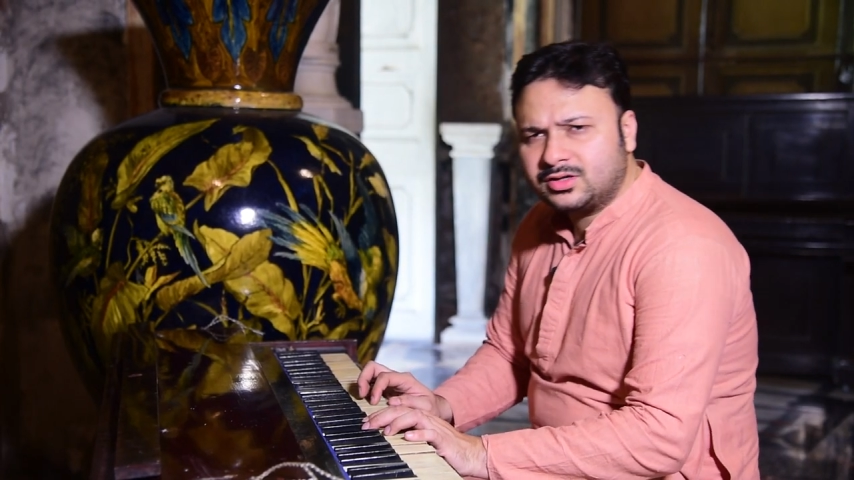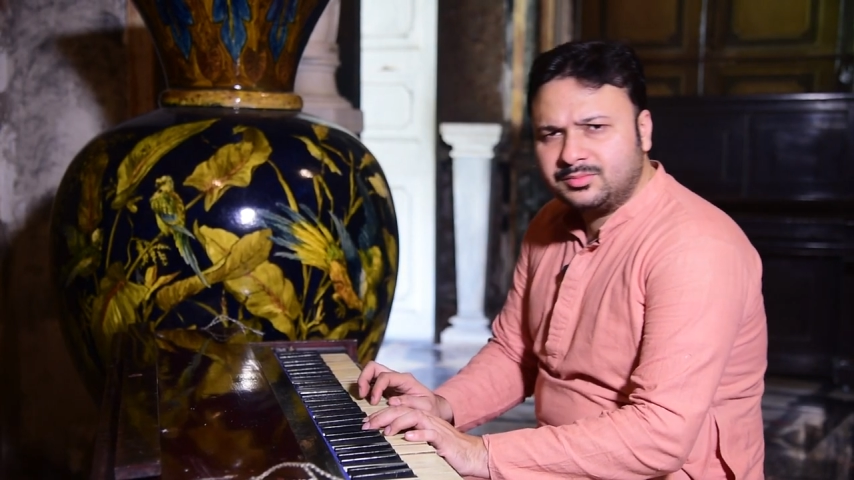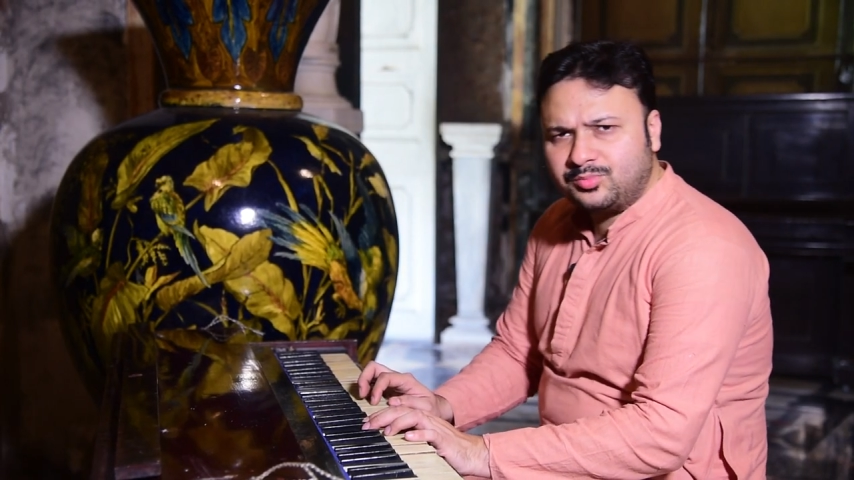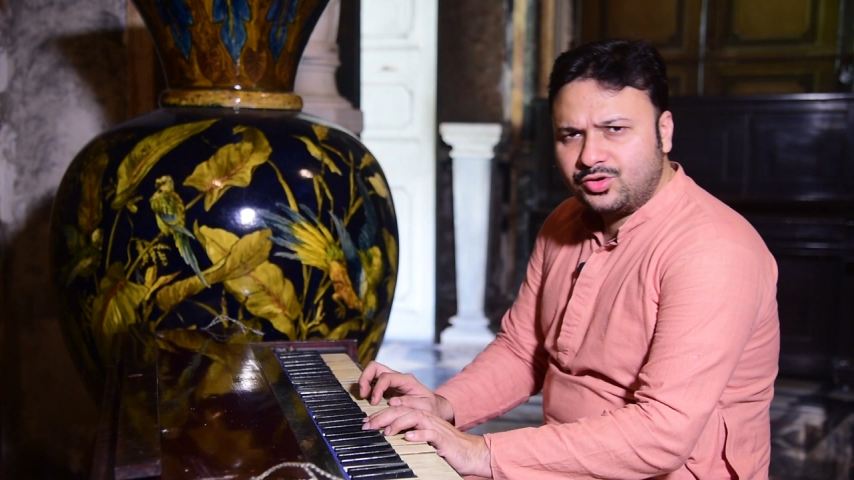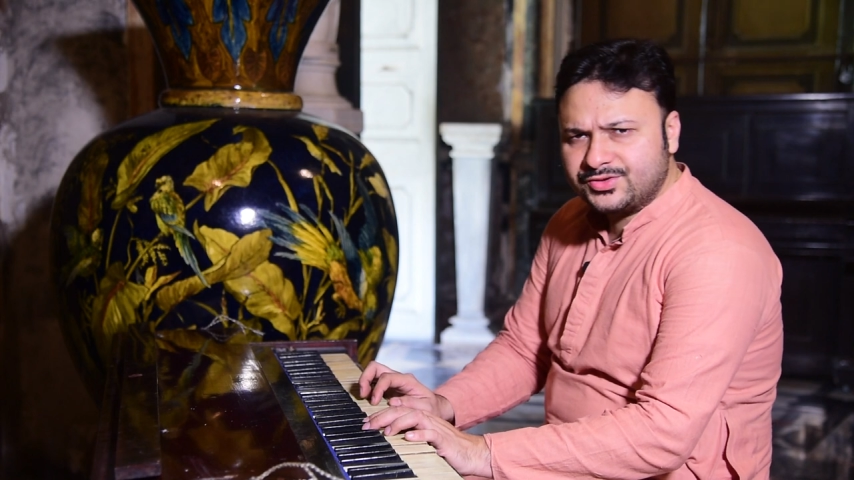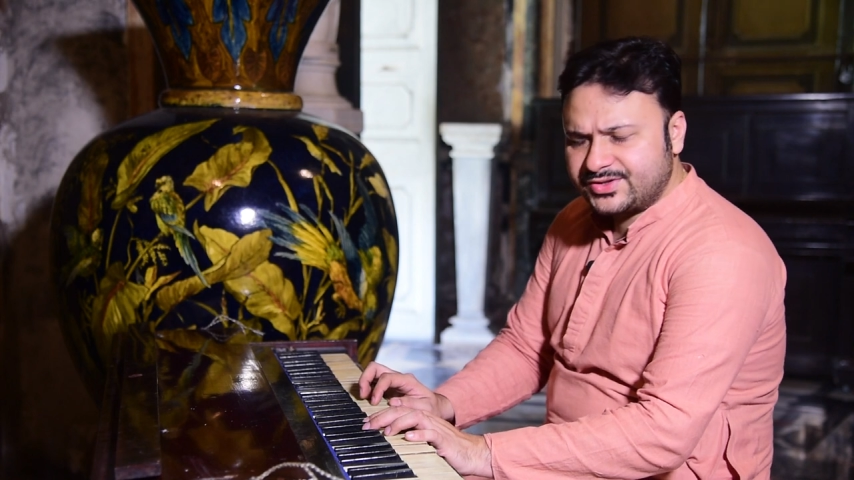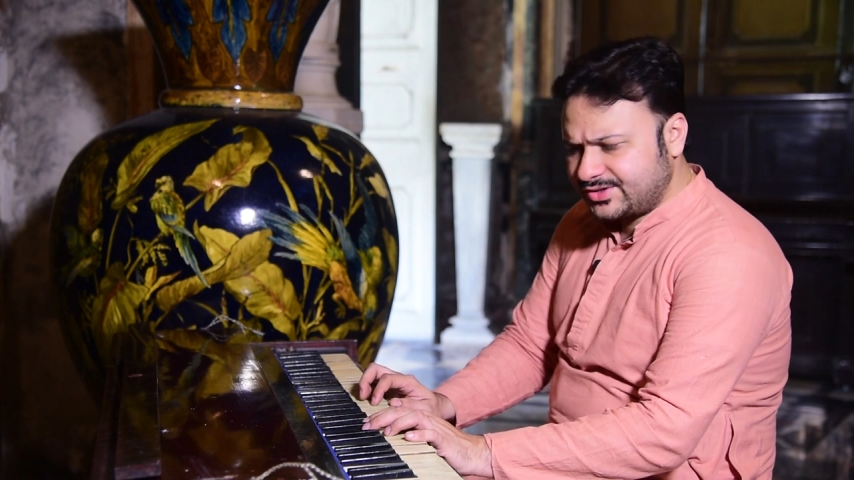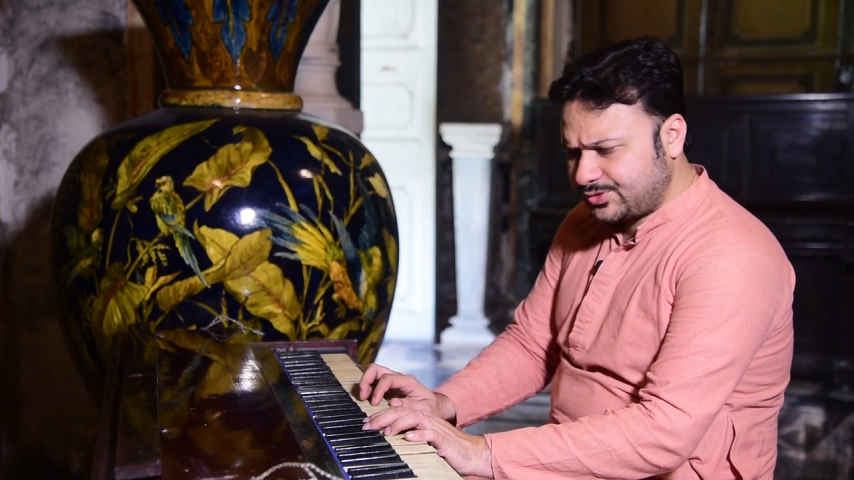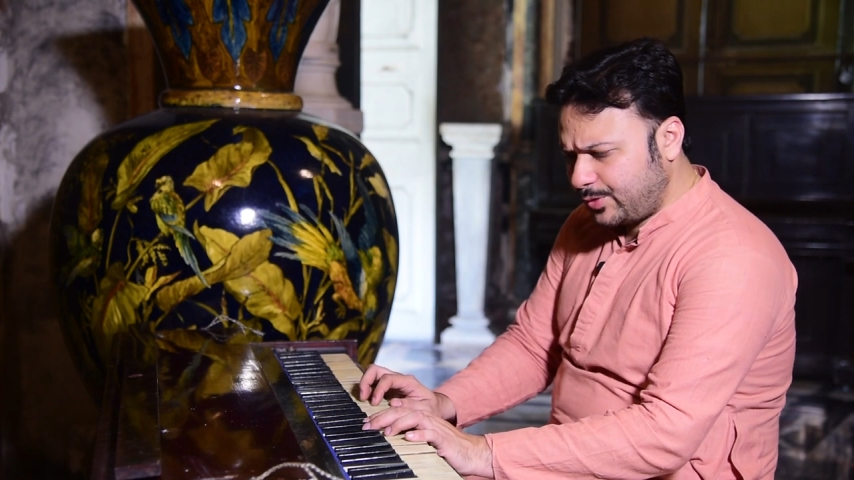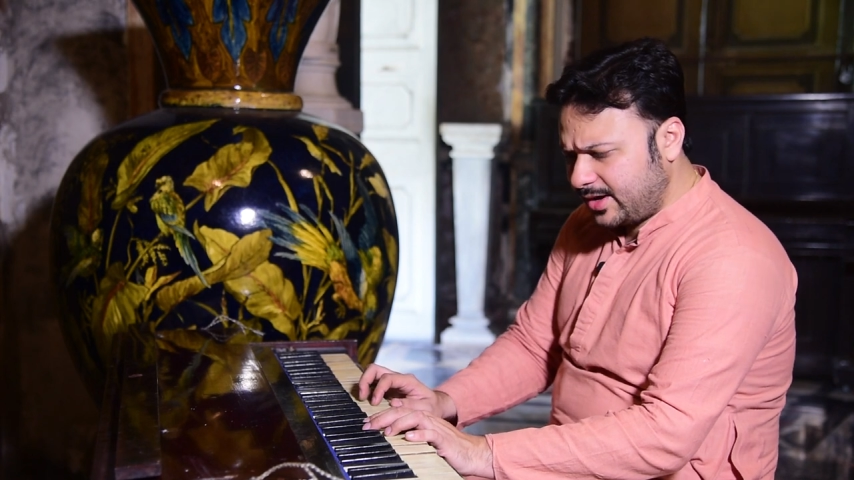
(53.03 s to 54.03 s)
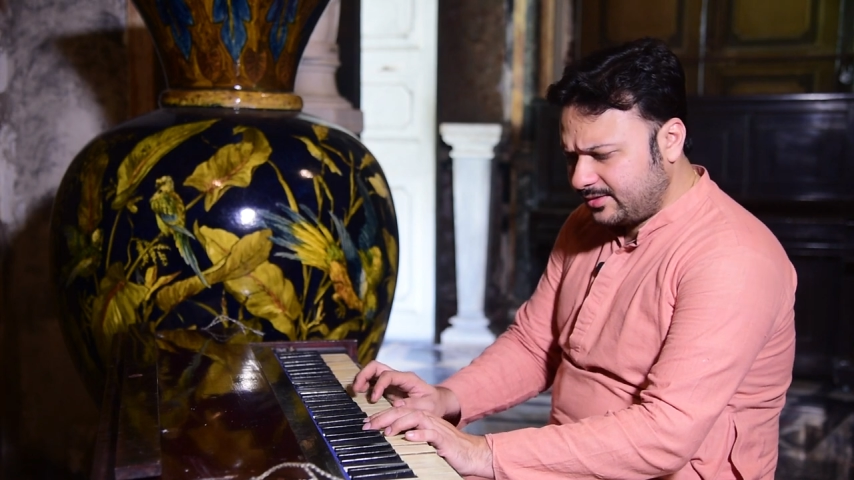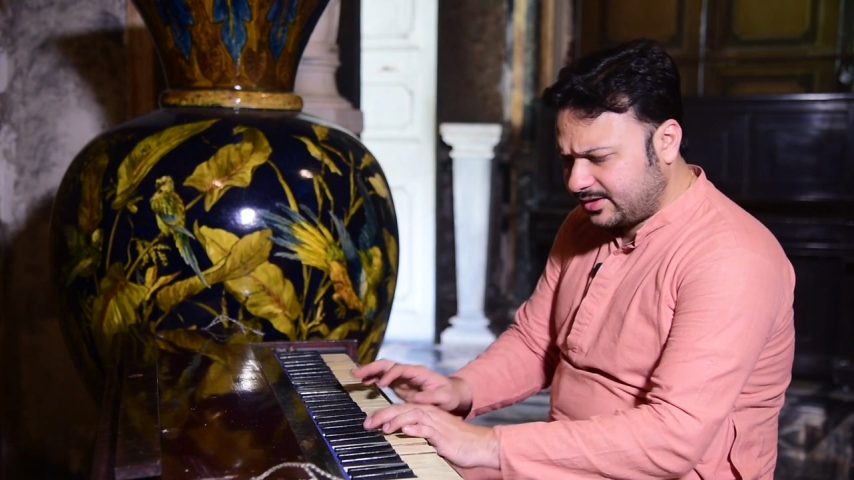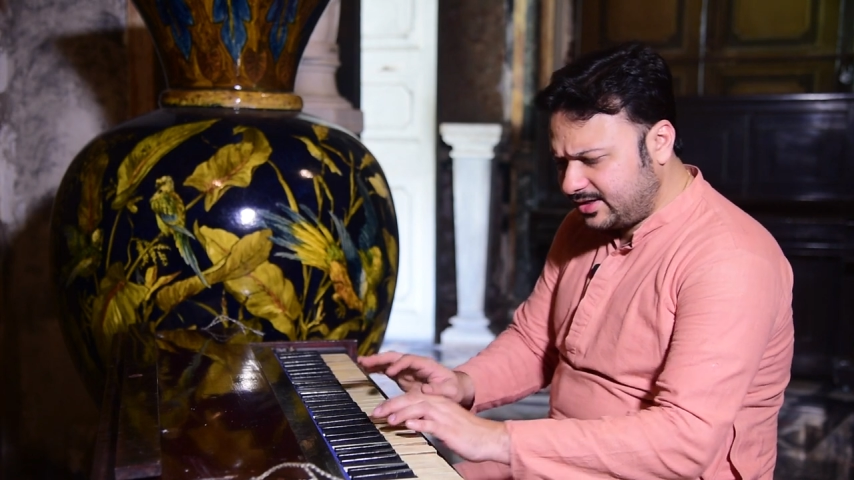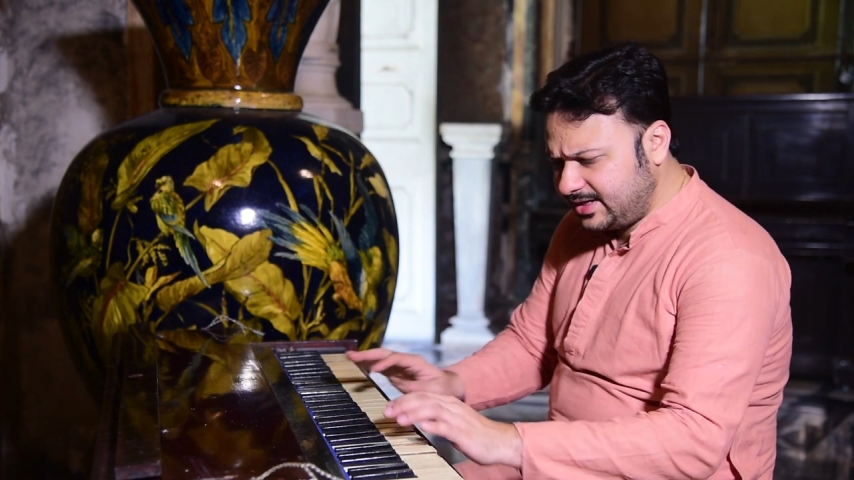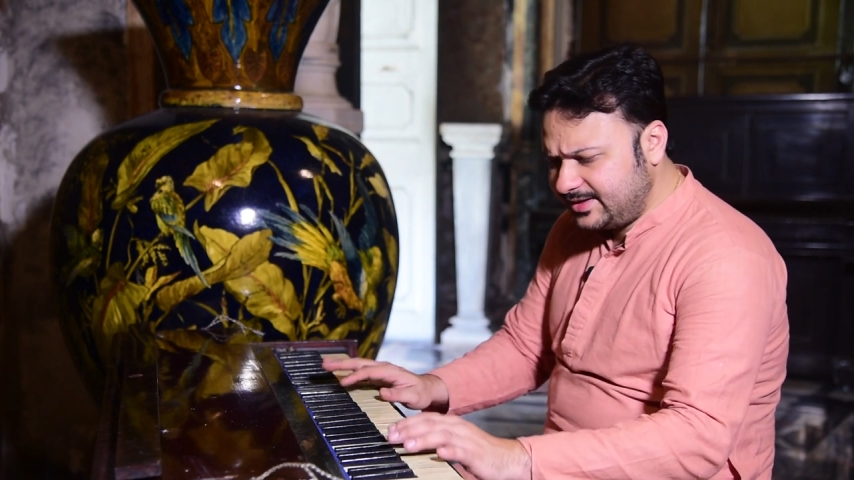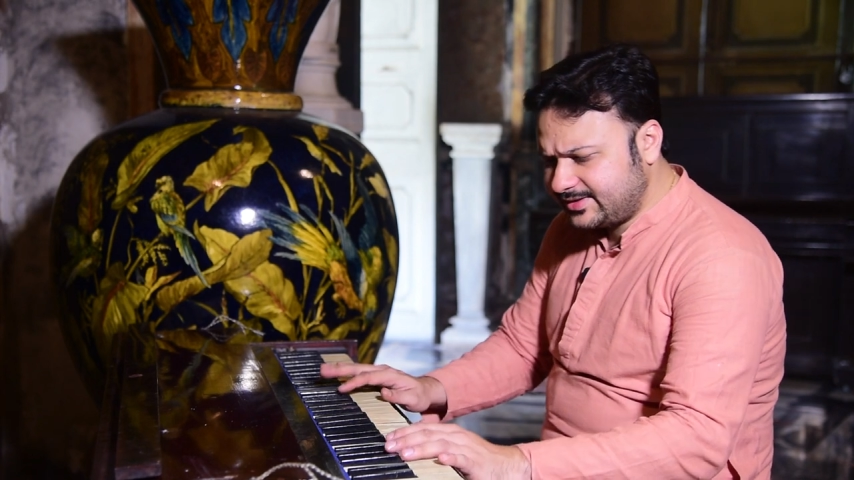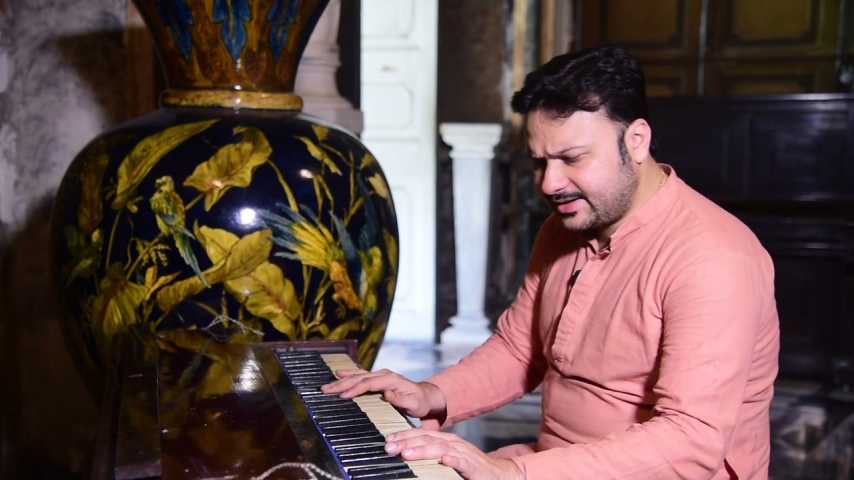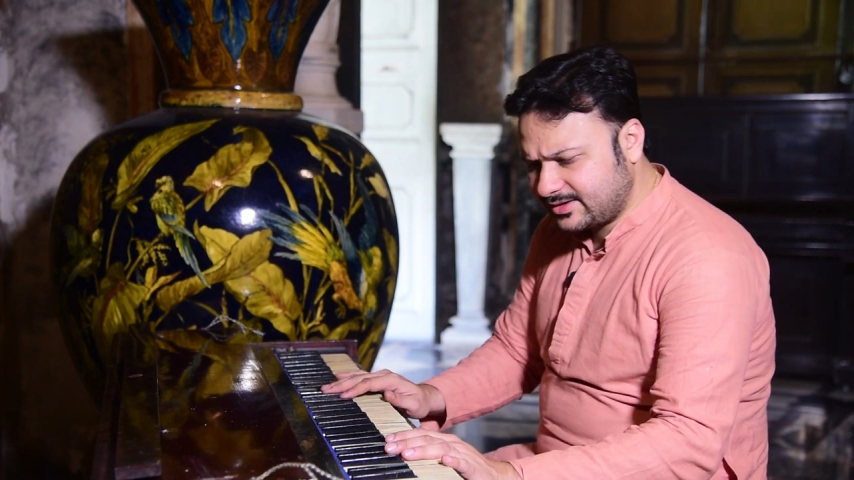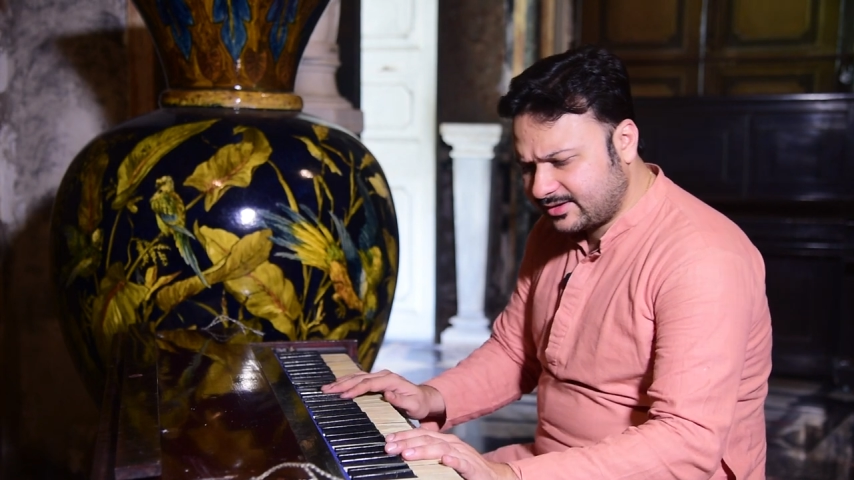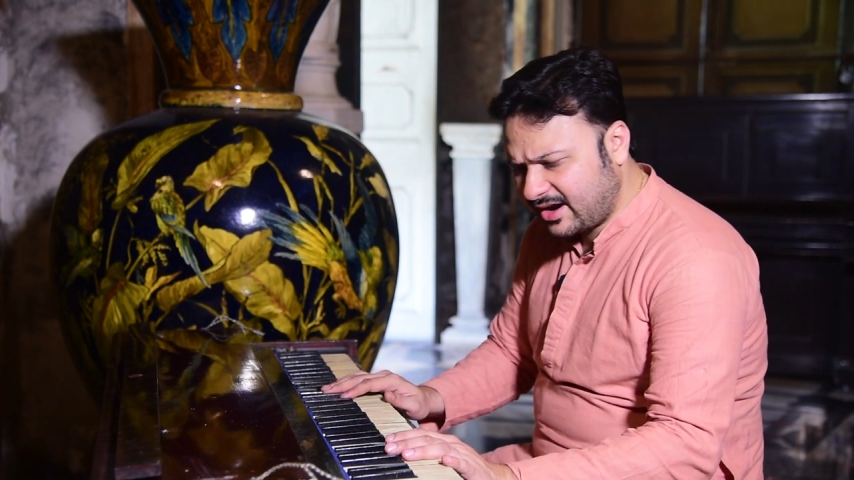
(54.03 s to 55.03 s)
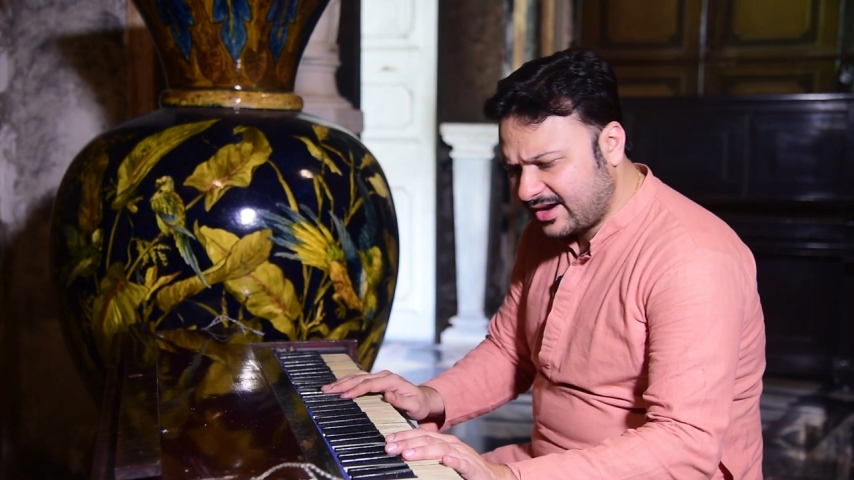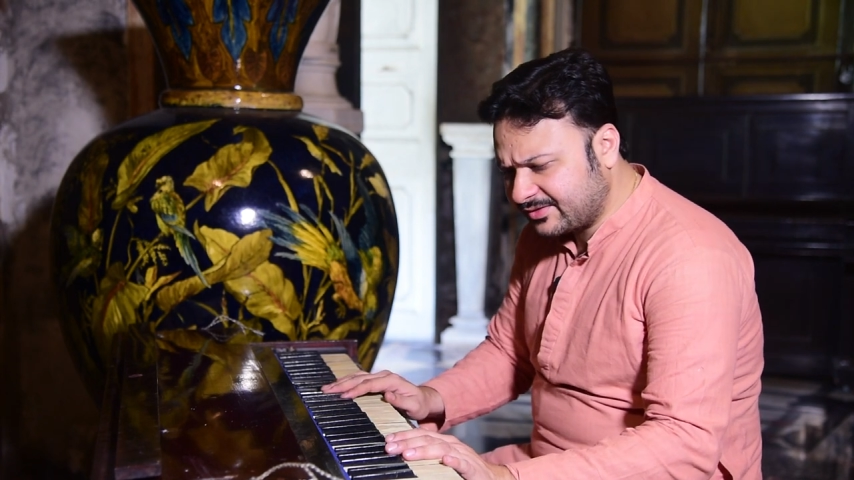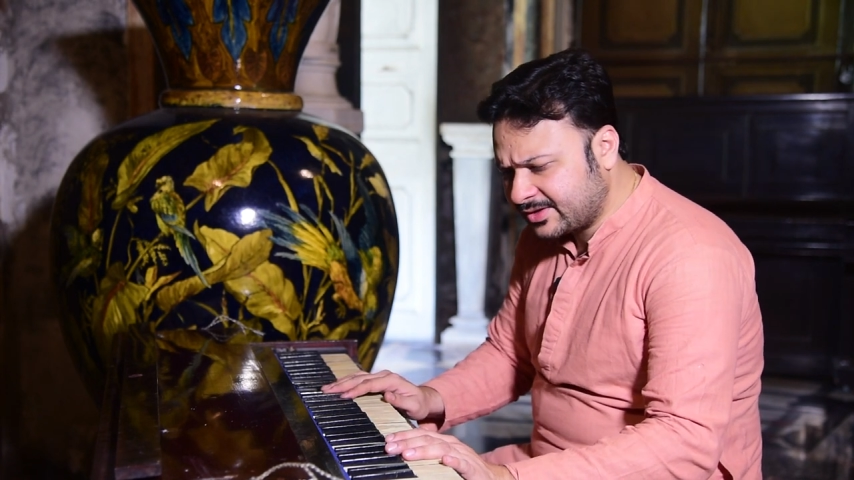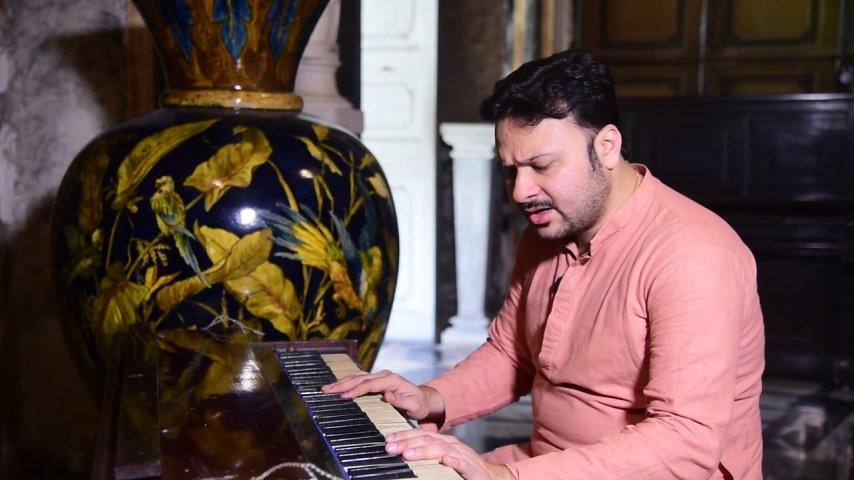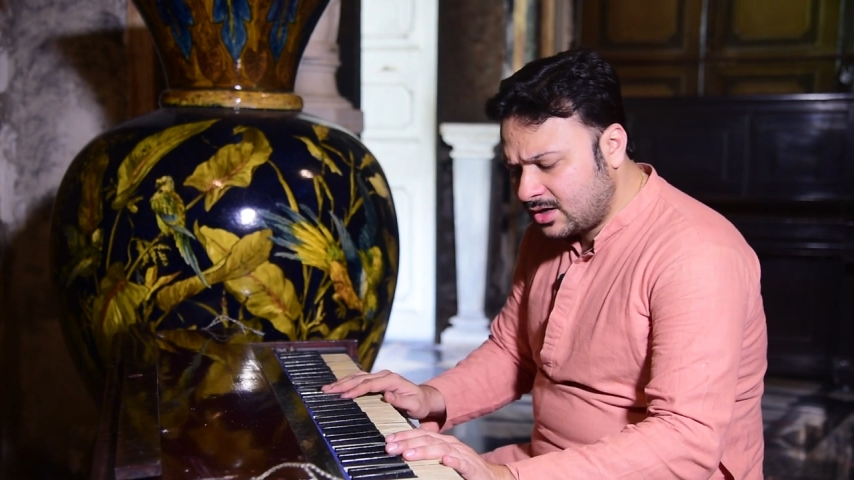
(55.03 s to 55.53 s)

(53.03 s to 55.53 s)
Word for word: composers when the key set arrived.